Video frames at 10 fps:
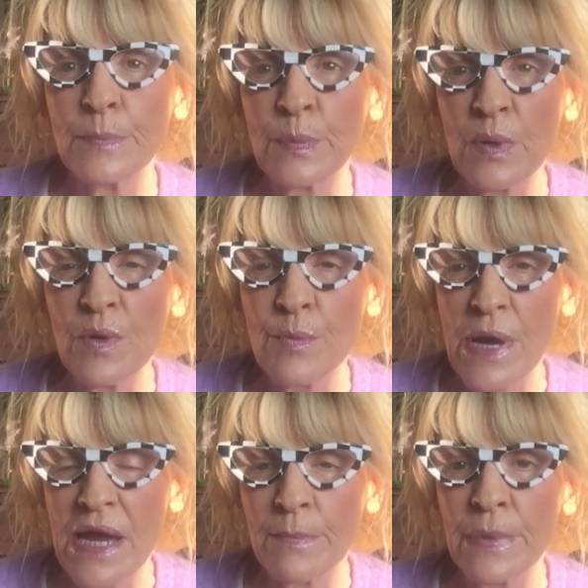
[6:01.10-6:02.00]
a
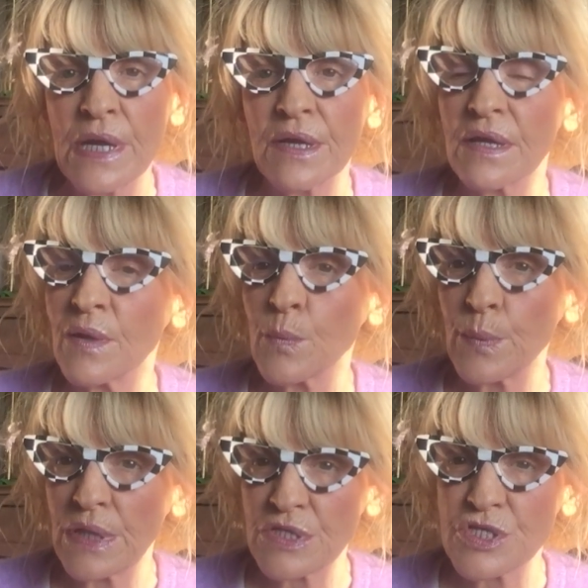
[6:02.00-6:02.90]
program in
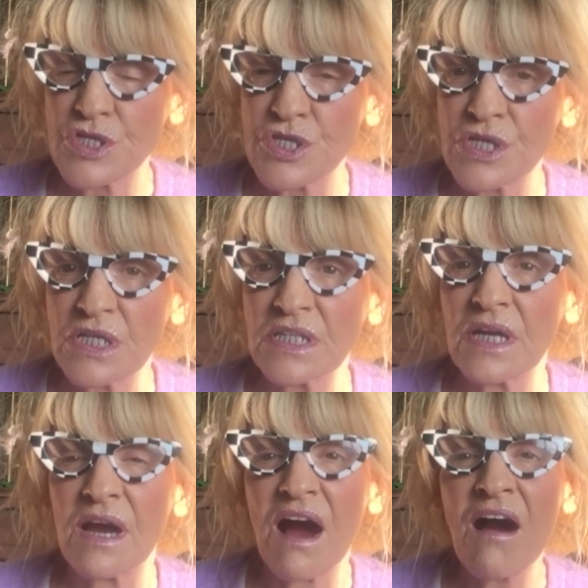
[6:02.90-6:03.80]
which
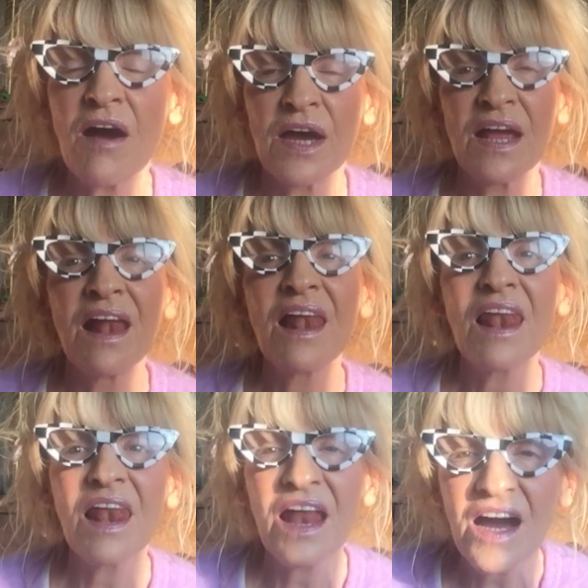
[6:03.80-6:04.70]
they are
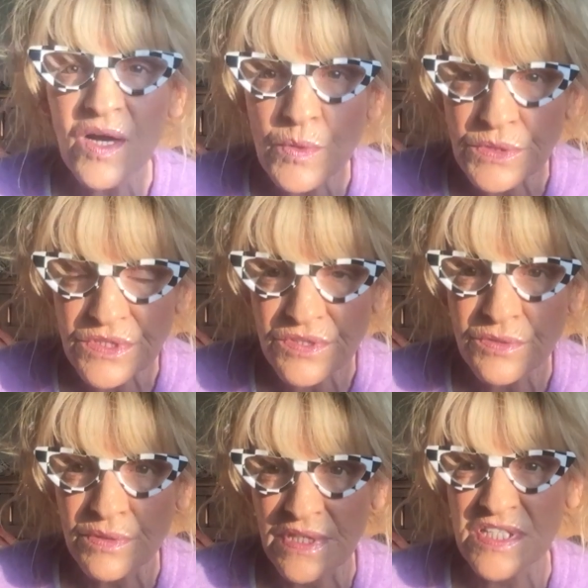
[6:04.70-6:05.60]
allowed
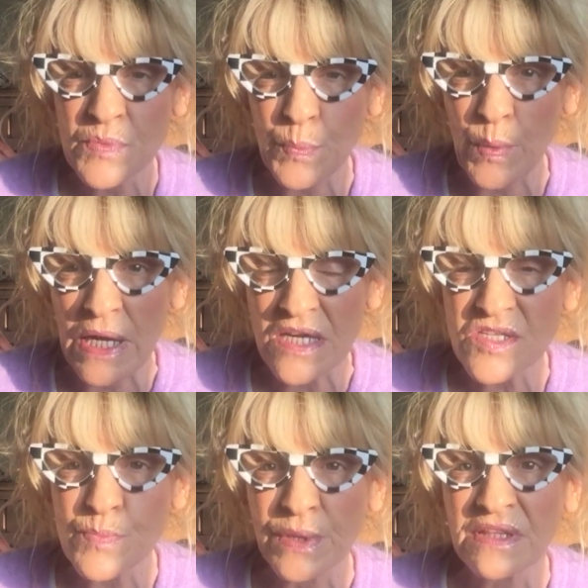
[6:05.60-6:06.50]
to
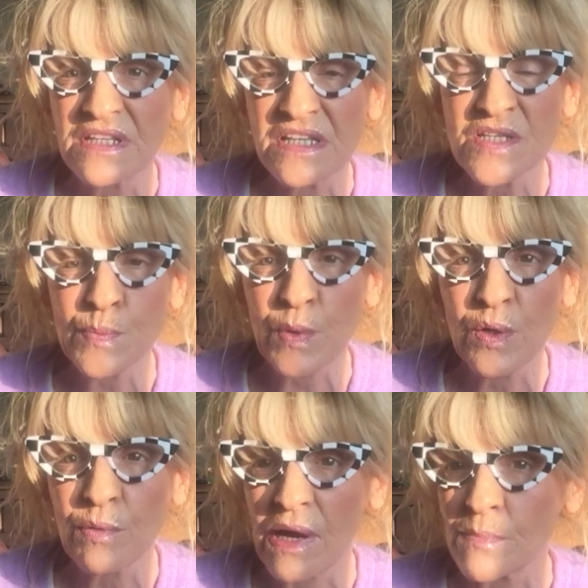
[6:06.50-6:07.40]
express, but these
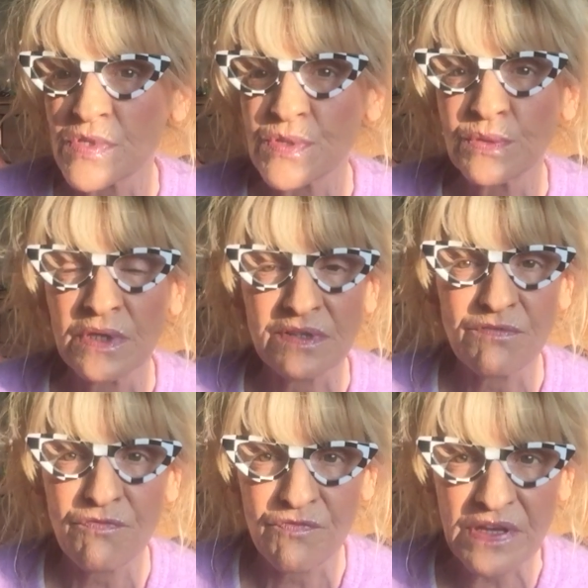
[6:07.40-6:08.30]
programs do not
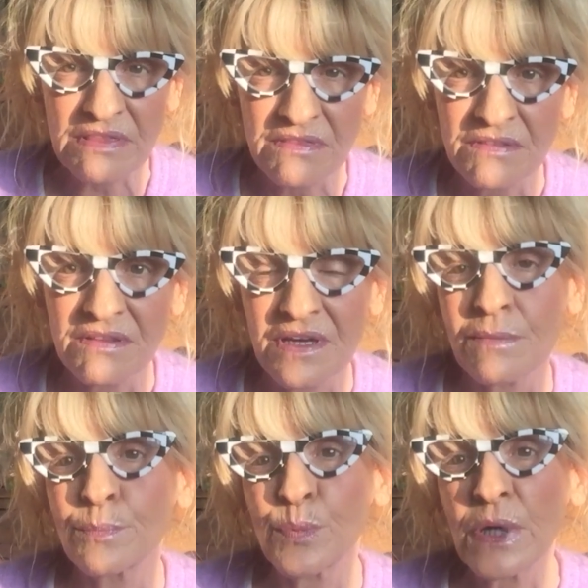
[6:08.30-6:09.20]
fit
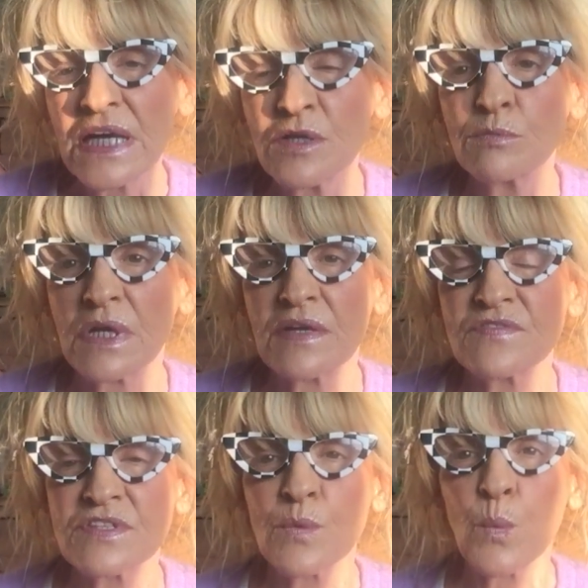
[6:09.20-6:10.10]
their
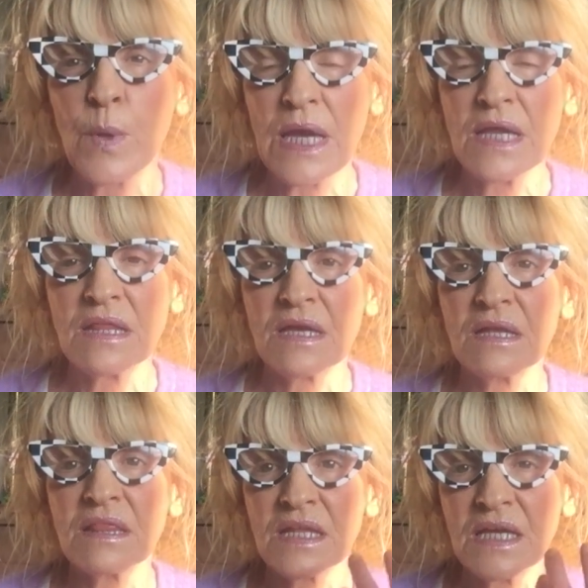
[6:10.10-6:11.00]
brainwaves, the way
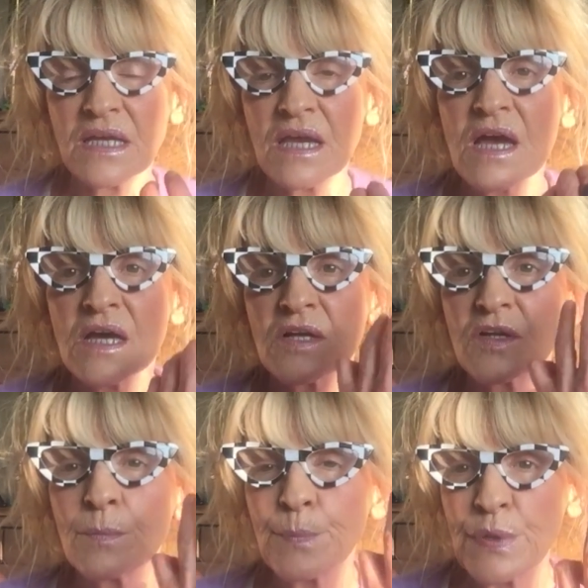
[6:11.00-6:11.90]
they think,
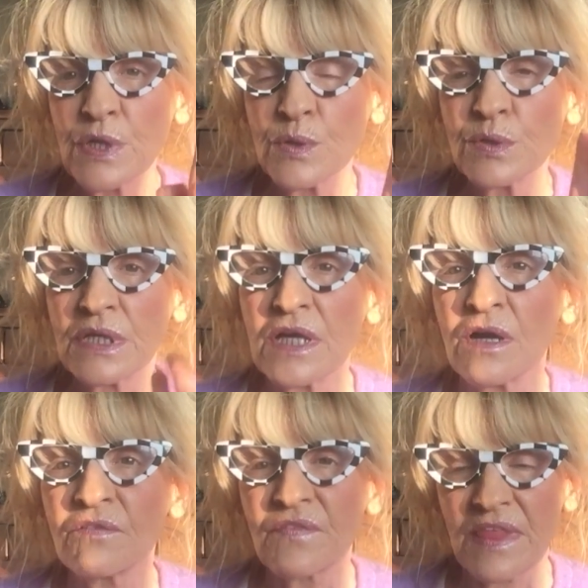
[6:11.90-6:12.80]
the beauty
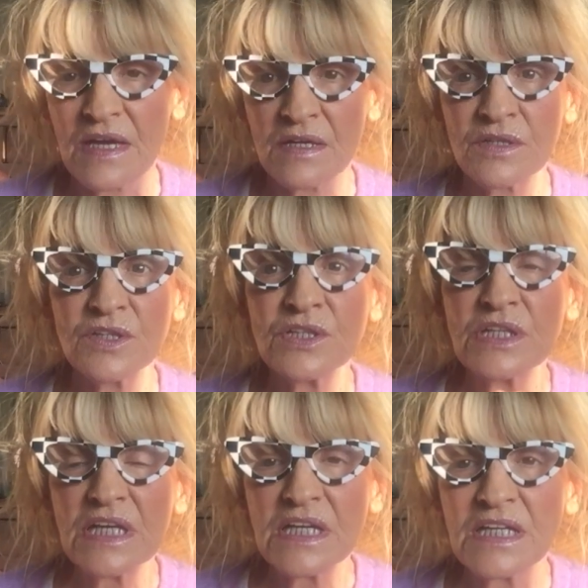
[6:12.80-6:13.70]
of their
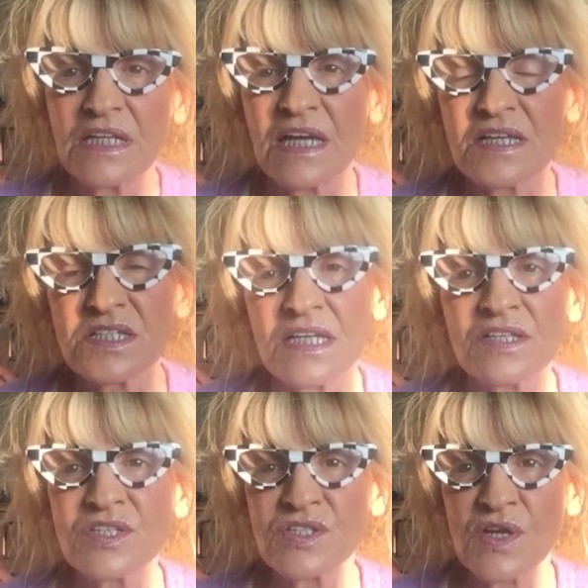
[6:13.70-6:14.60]
uniqueness,
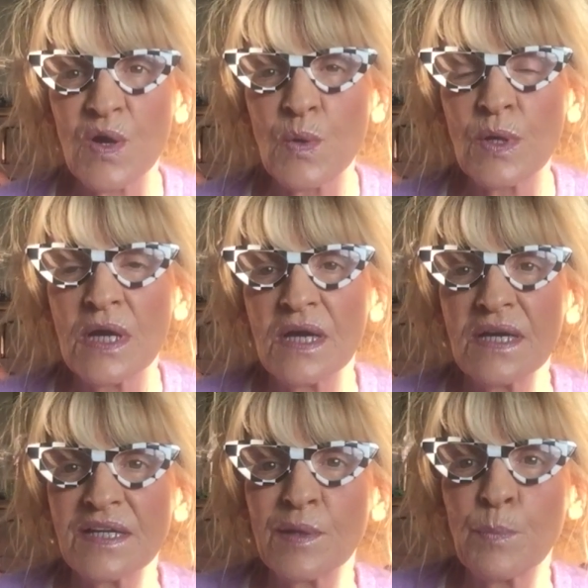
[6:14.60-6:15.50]
and so
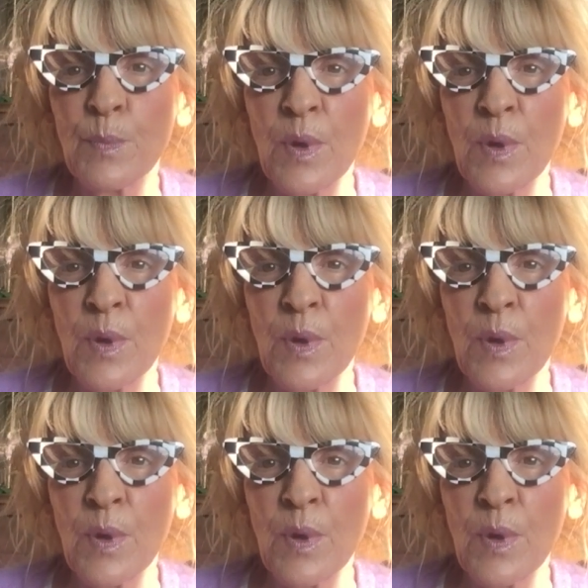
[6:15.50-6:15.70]
the